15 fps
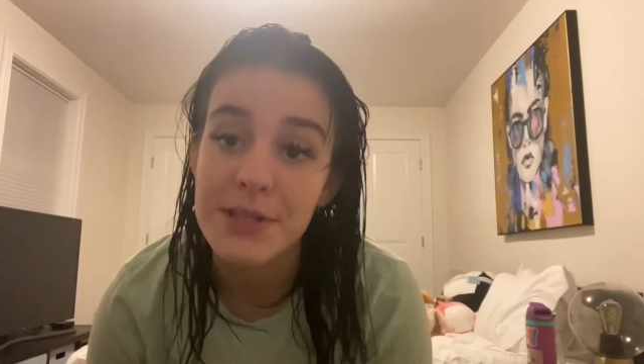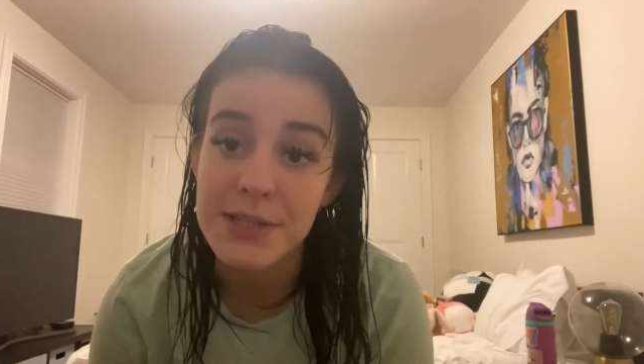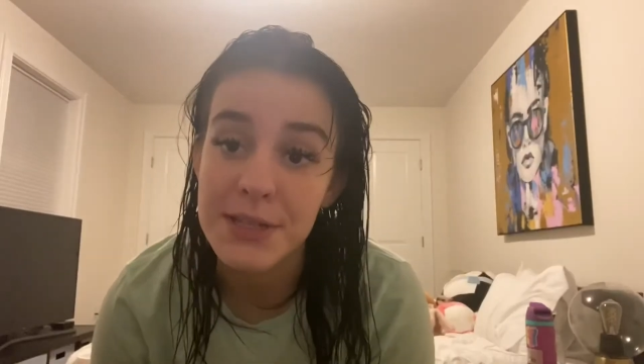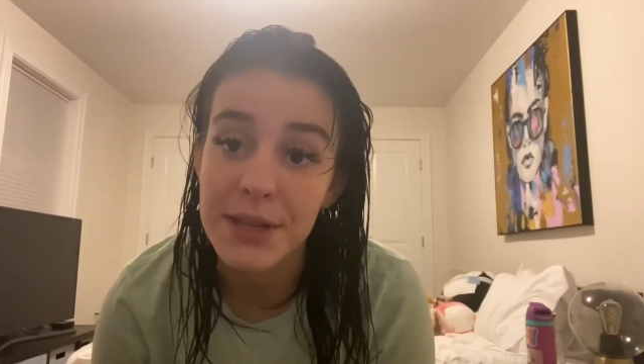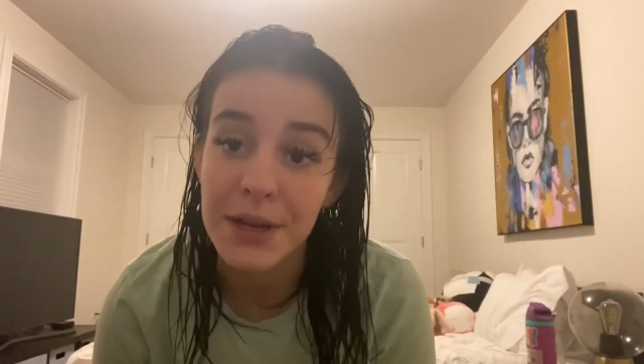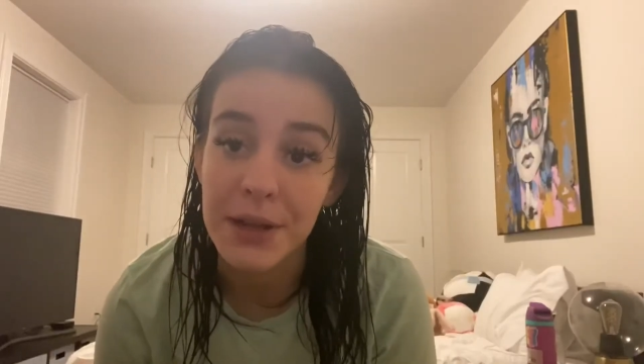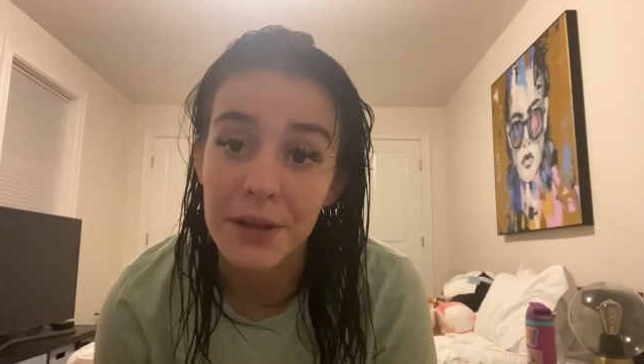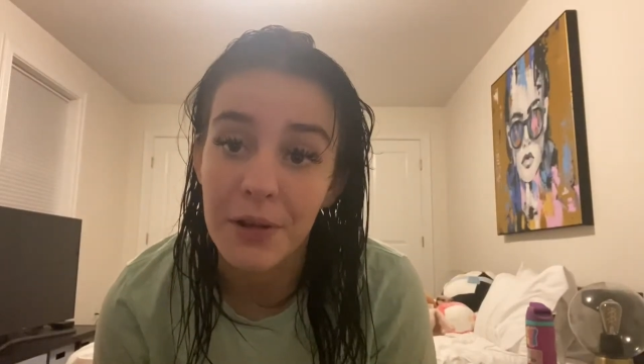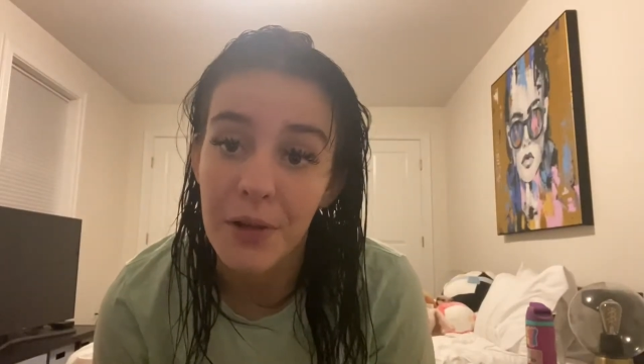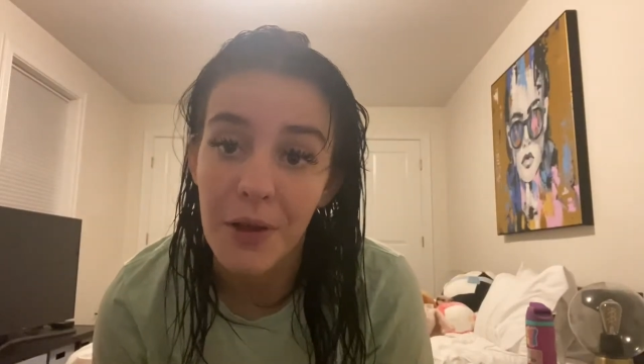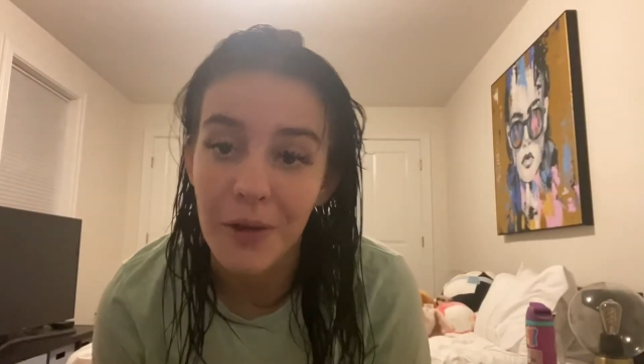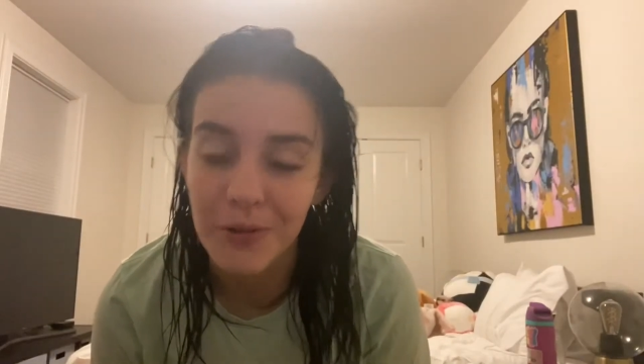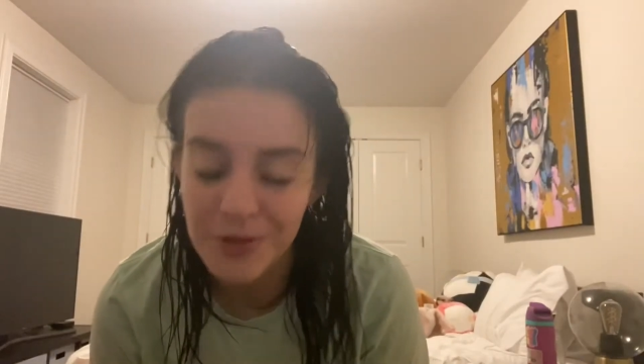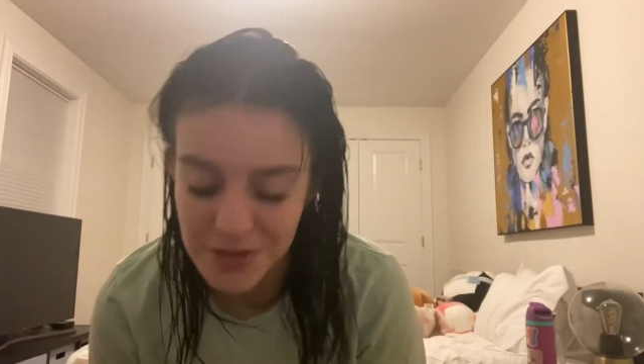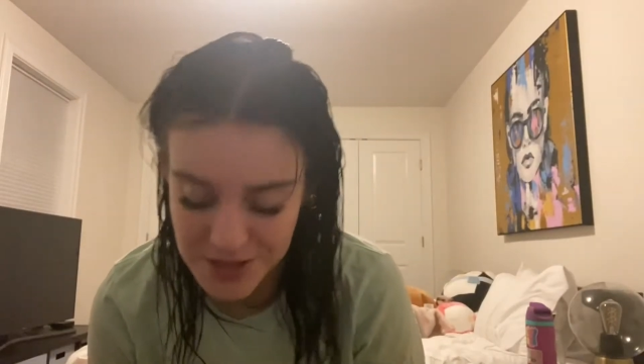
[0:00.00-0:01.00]
getting
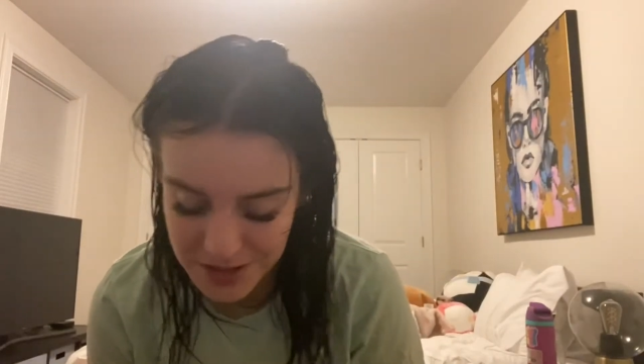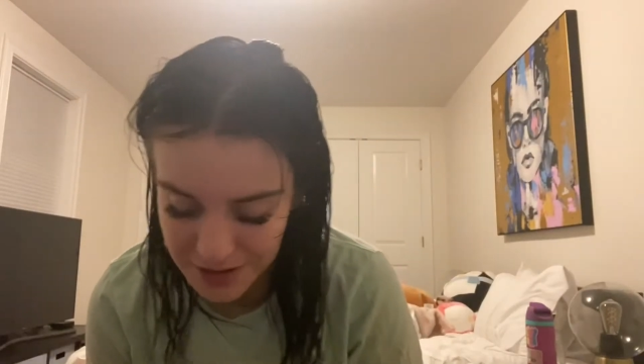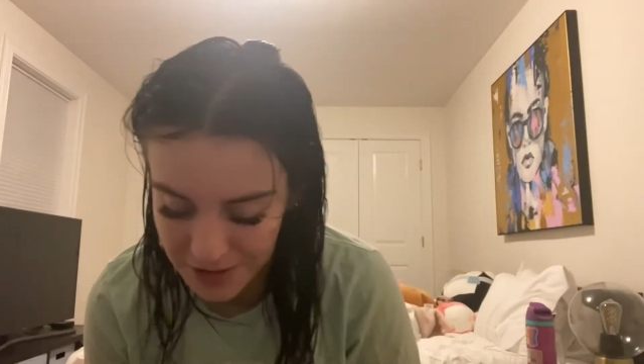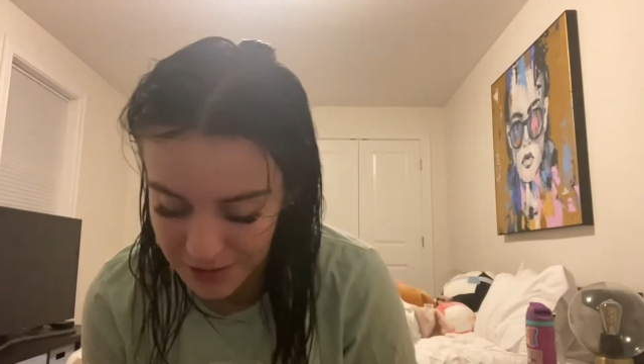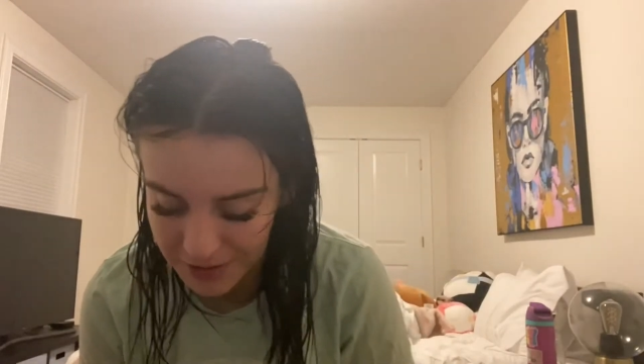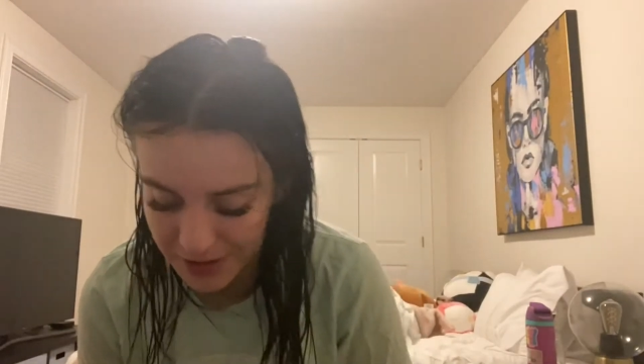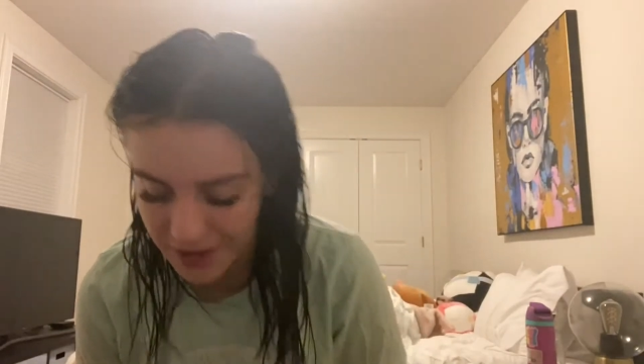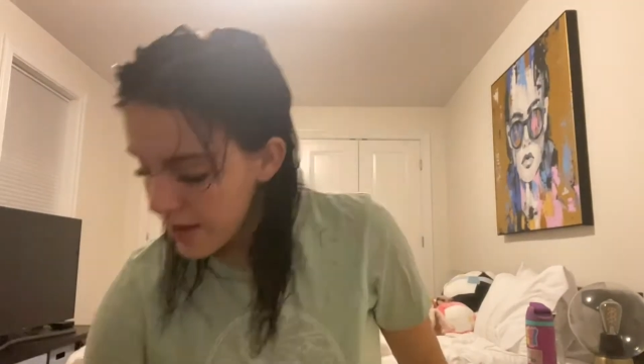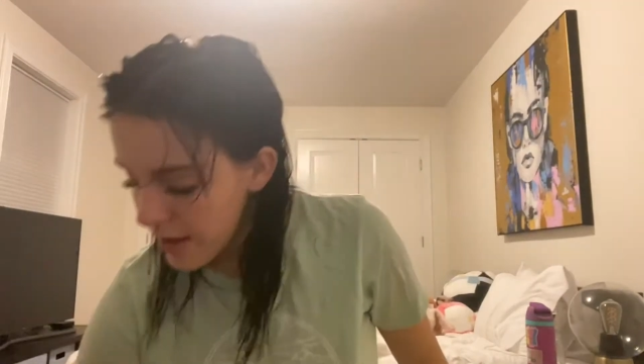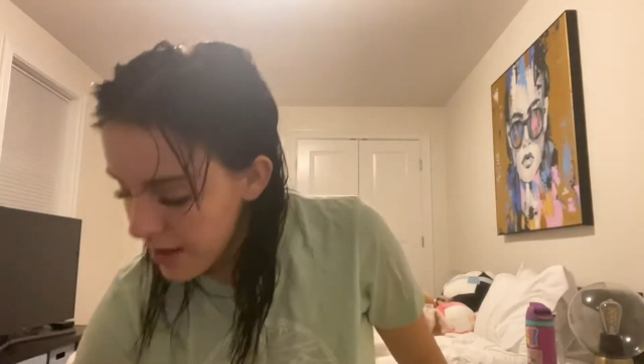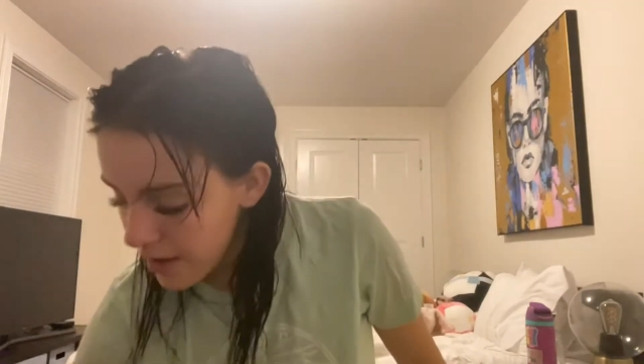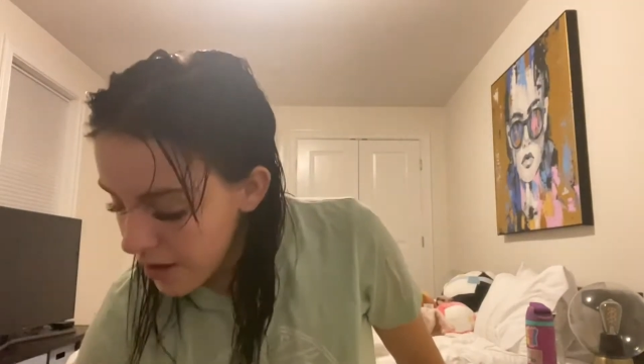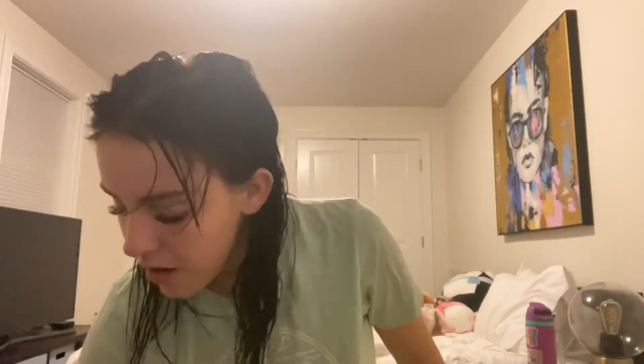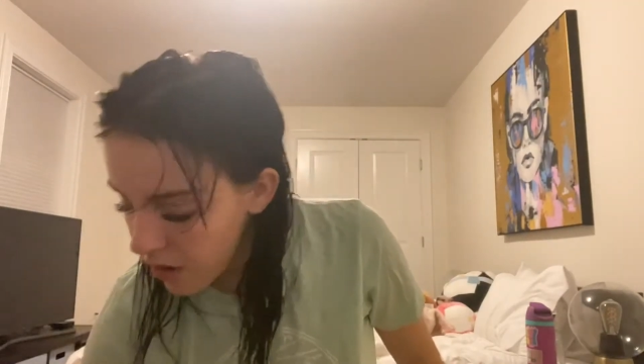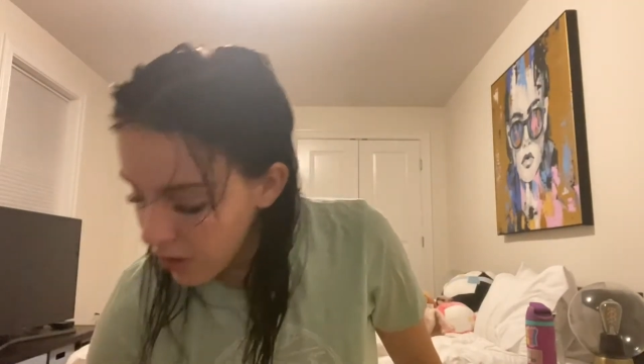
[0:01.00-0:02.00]
clothes, so you know.
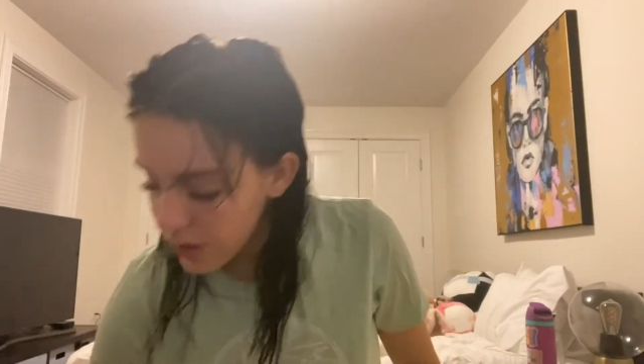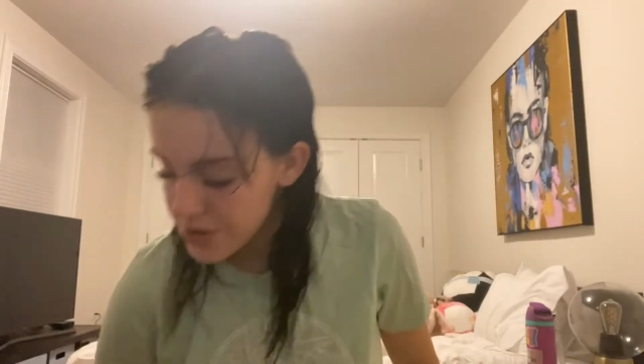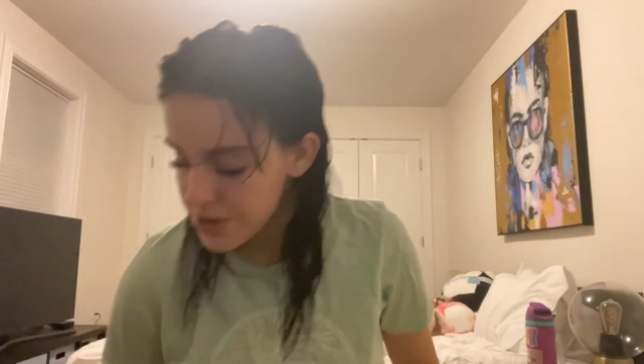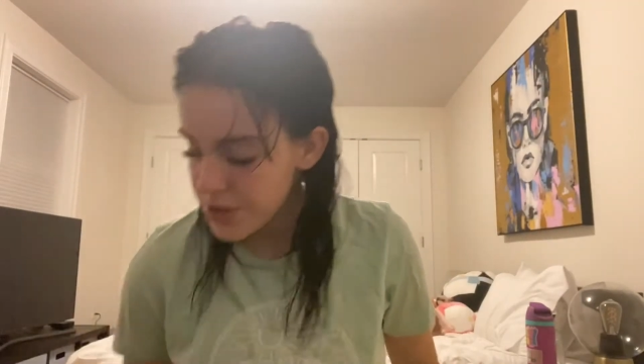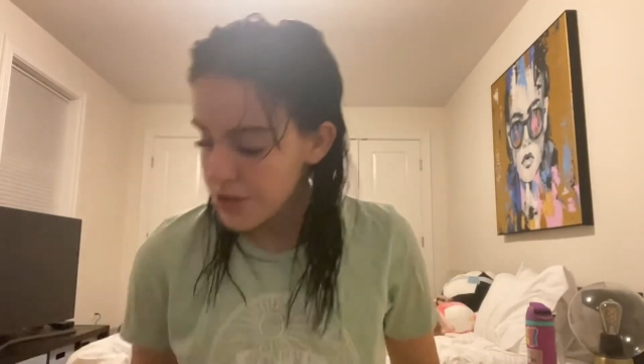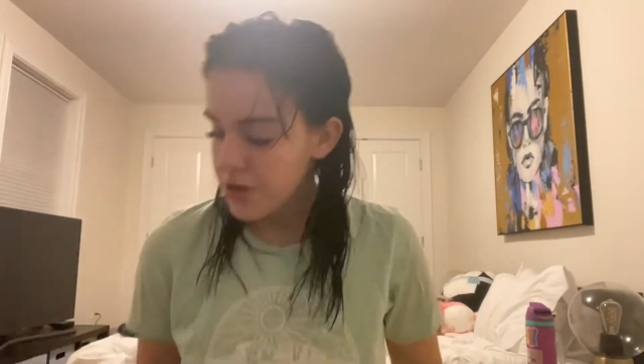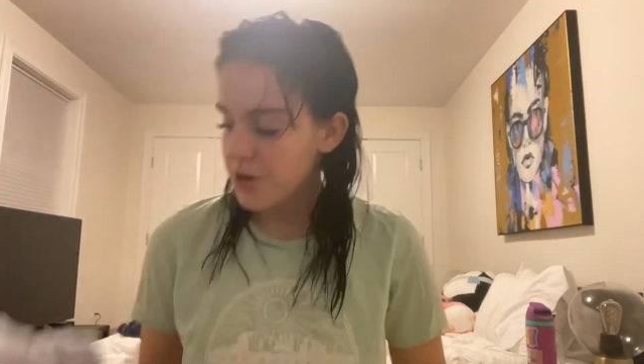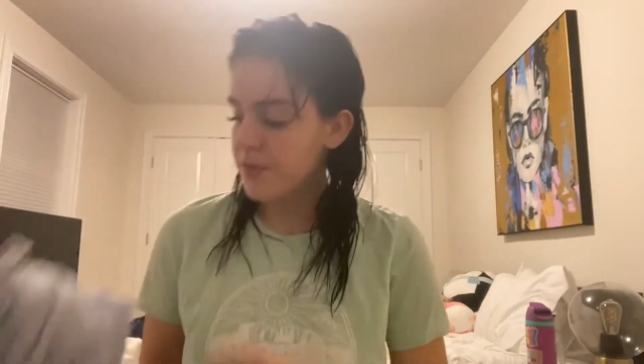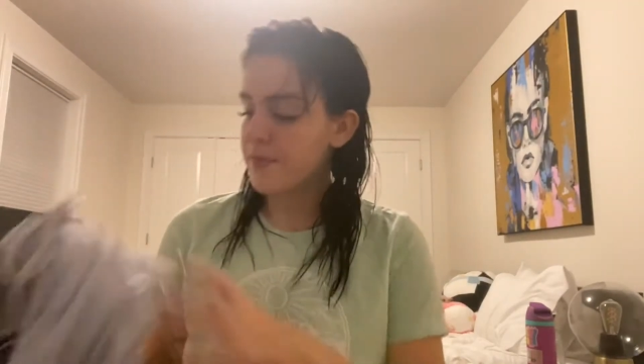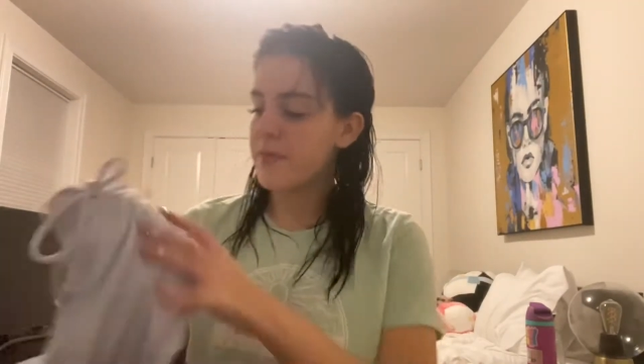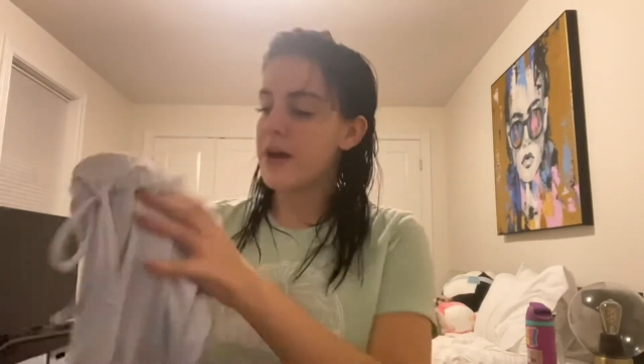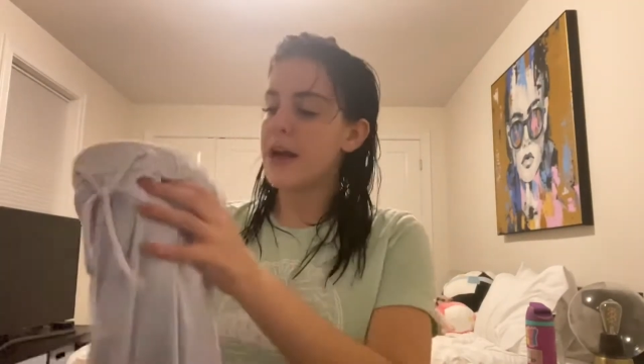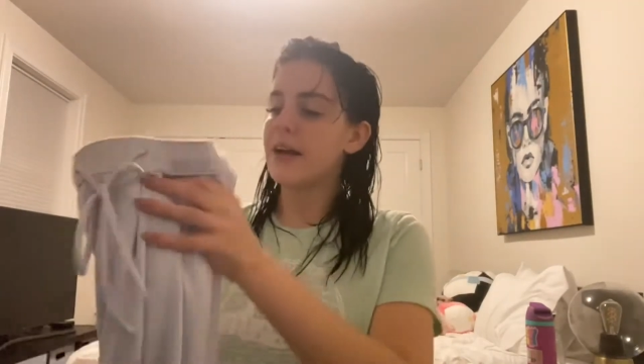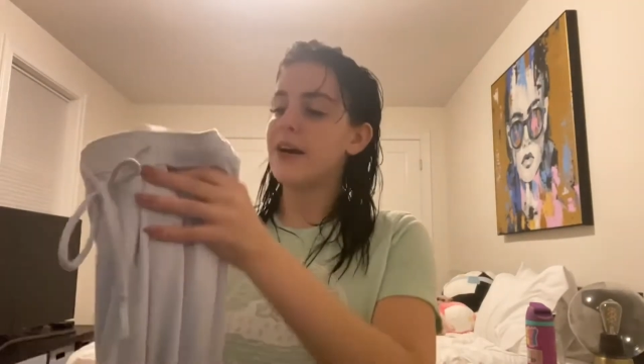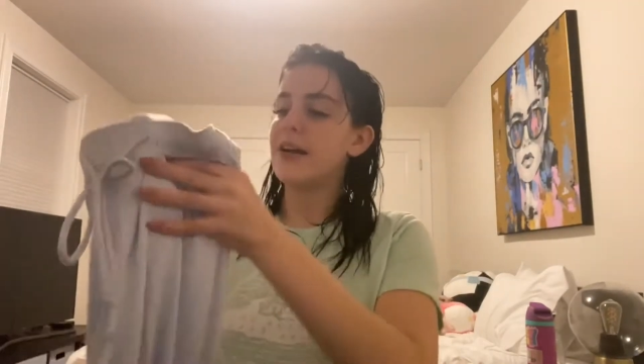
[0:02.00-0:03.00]
Hollister,
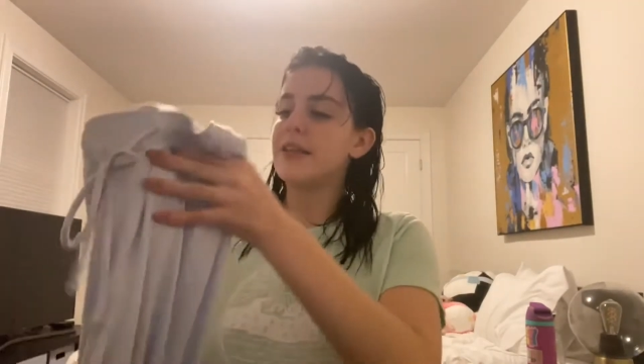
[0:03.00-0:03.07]
I got